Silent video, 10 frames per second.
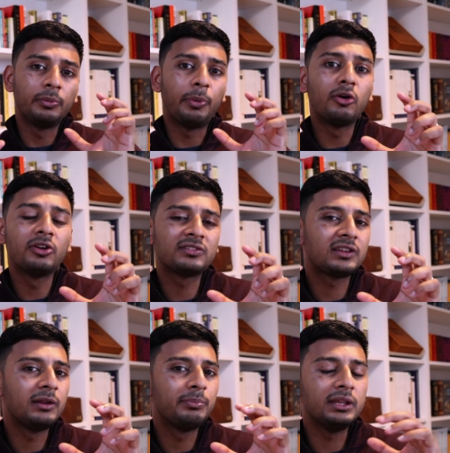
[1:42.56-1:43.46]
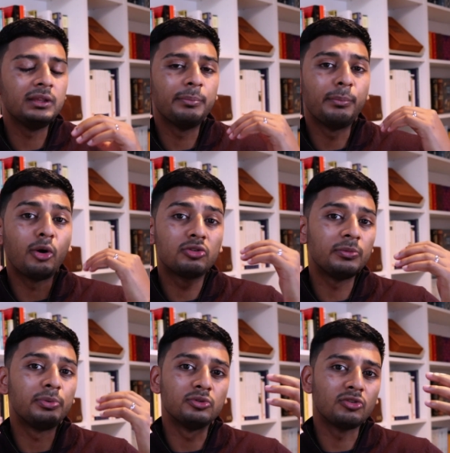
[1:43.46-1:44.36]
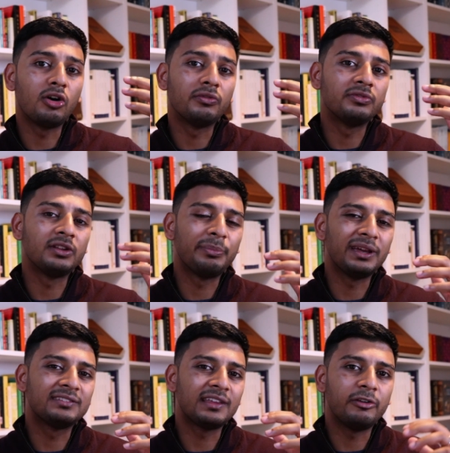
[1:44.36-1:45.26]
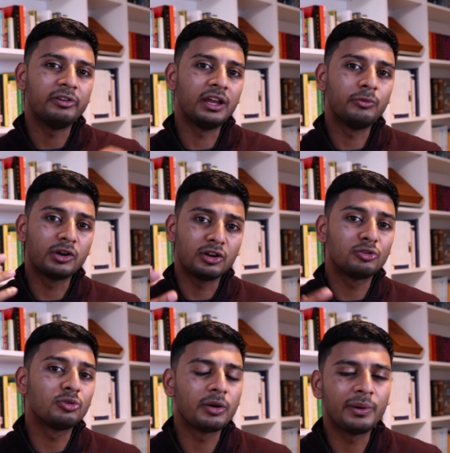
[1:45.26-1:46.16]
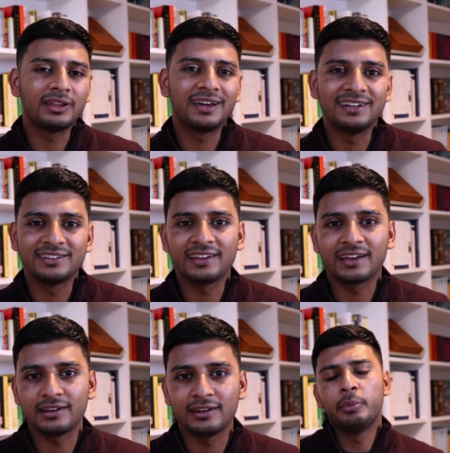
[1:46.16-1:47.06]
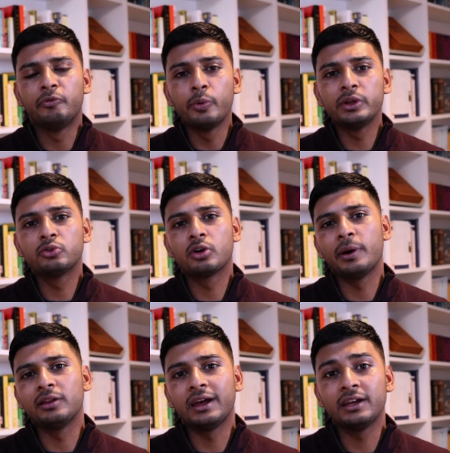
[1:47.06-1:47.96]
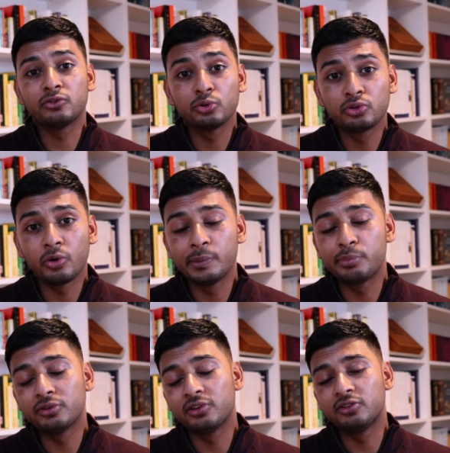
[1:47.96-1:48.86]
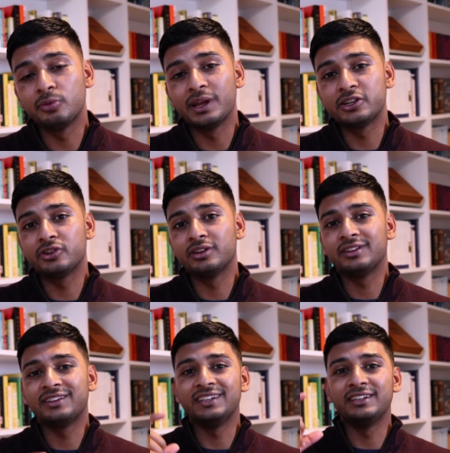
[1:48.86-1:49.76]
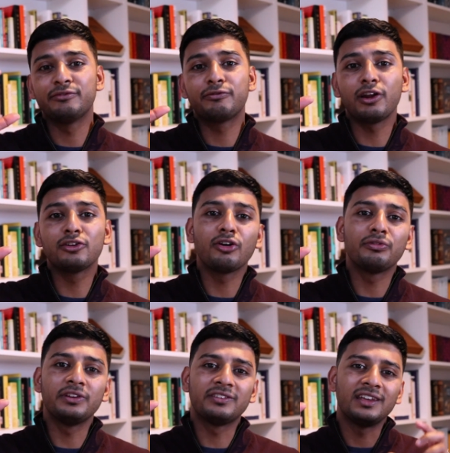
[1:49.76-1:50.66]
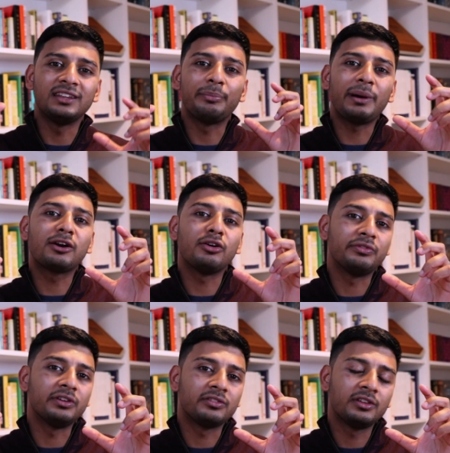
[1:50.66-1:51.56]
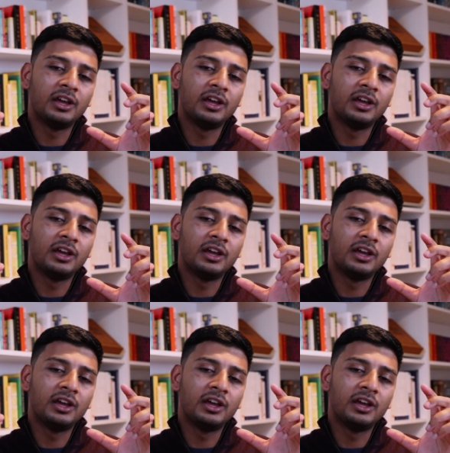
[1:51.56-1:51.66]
The bonus can be multiples of the base salary, and we're gonna talk about that in a second. Before we talk about that, it's also important to mention the front office and the back office.